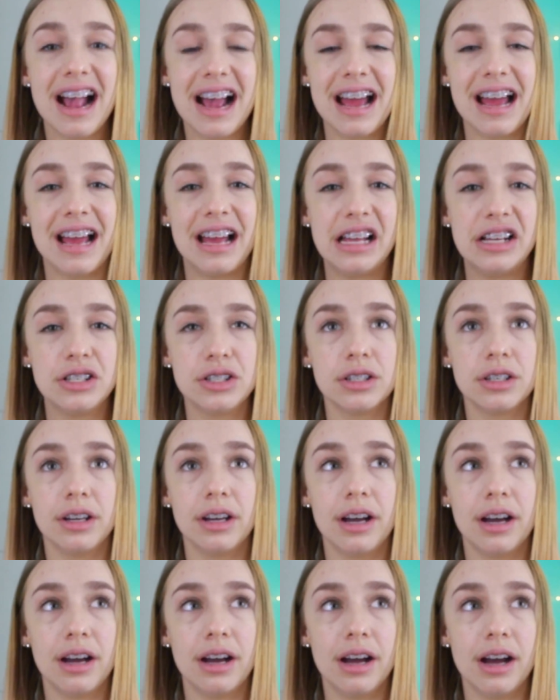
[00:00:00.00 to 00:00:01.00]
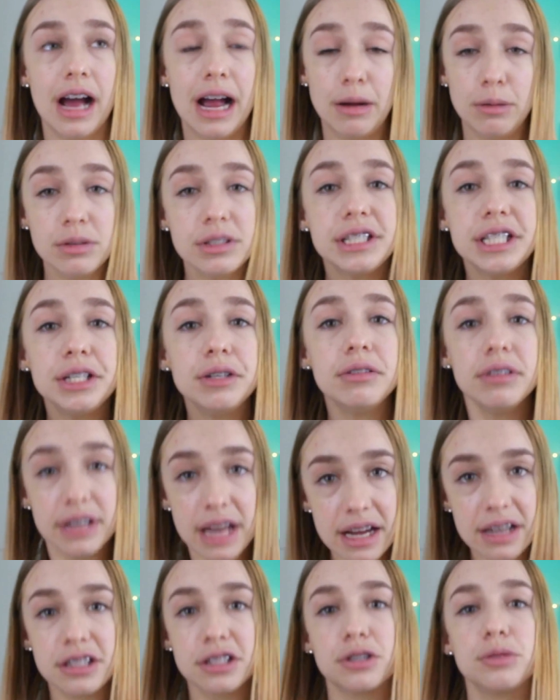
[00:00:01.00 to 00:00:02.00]
and I will see you
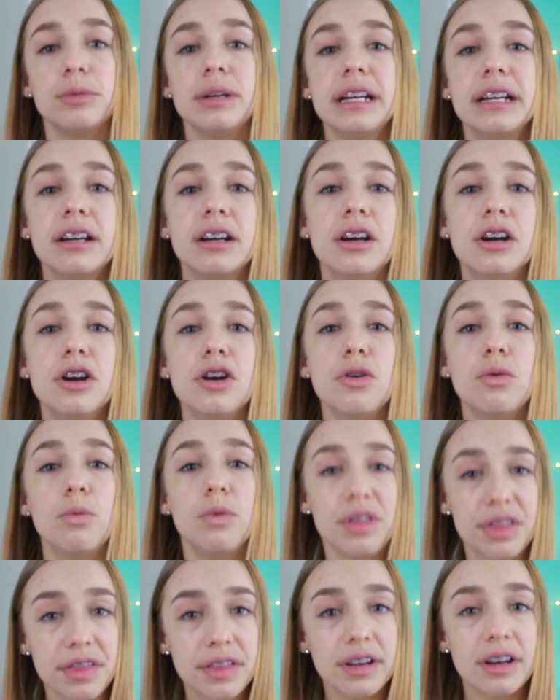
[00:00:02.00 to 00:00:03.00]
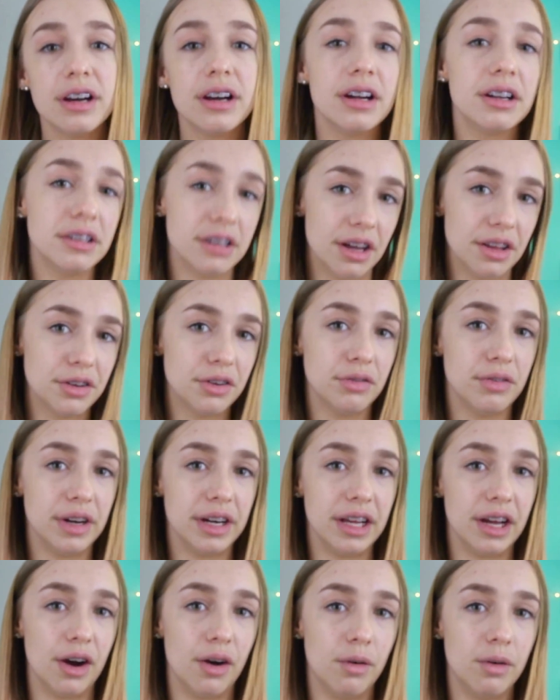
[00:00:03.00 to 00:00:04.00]
next week with another
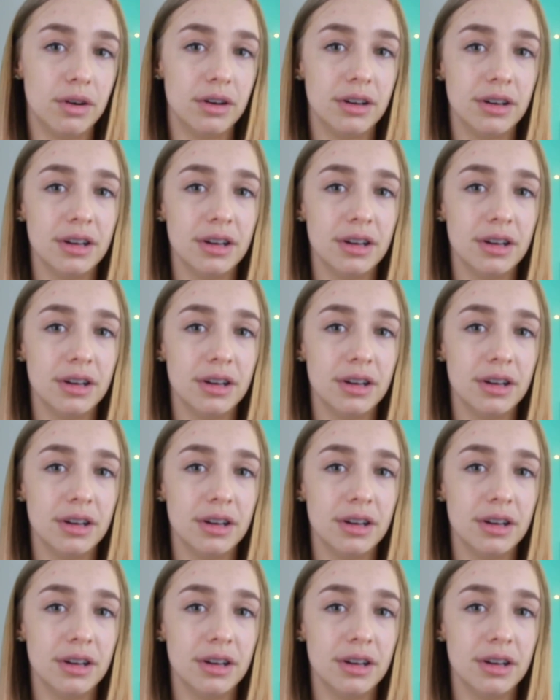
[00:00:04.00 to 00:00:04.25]
video.